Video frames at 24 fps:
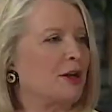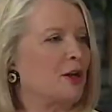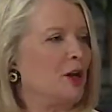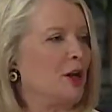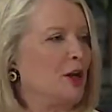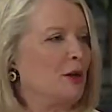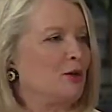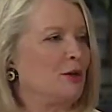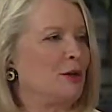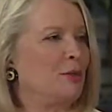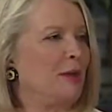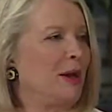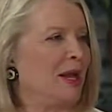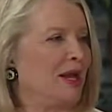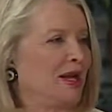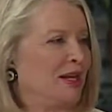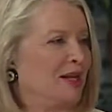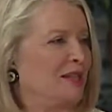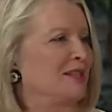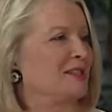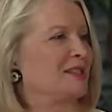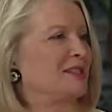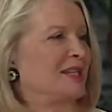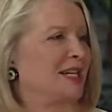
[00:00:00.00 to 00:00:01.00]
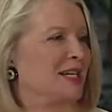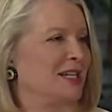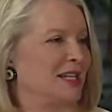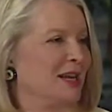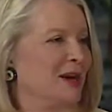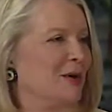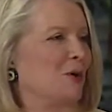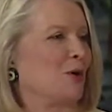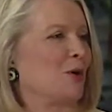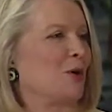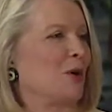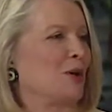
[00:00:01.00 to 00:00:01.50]
codependency
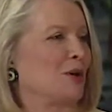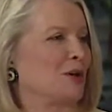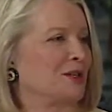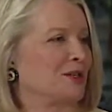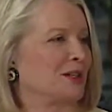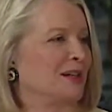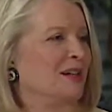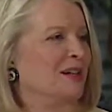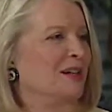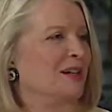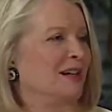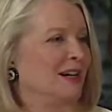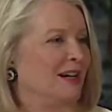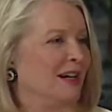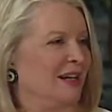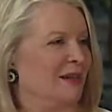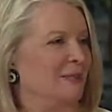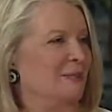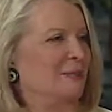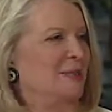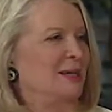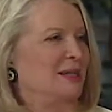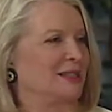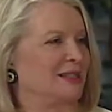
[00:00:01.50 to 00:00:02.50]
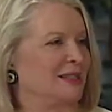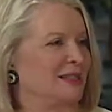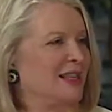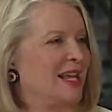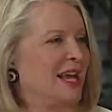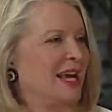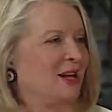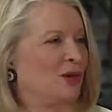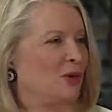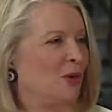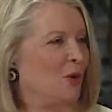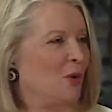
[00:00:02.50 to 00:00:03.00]
that works amidst
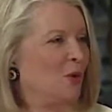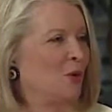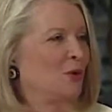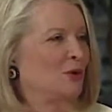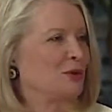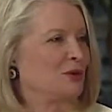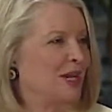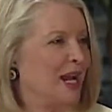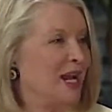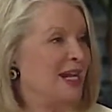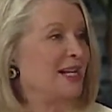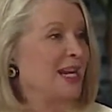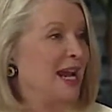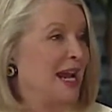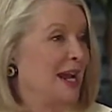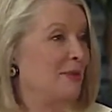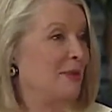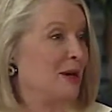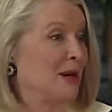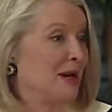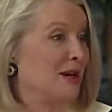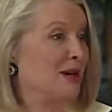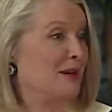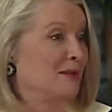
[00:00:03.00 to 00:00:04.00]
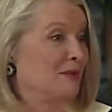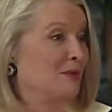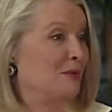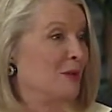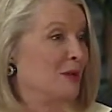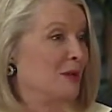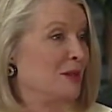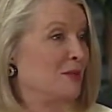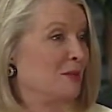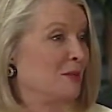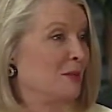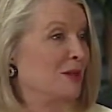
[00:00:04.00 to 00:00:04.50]
that yes. whole dynamic yes.
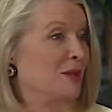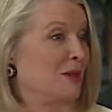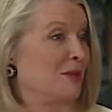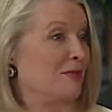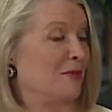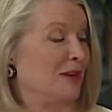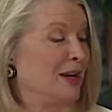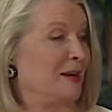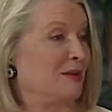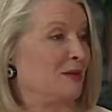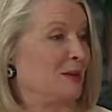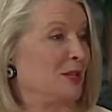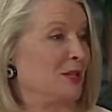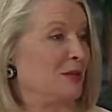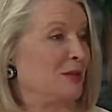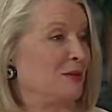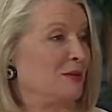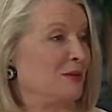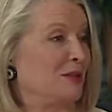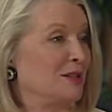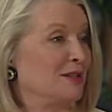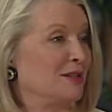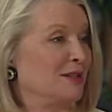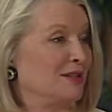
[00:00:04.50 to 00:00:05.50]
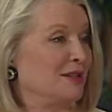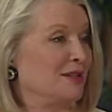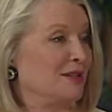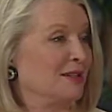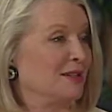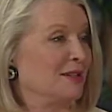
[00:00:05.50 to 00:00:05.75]
with the family unit. Yep.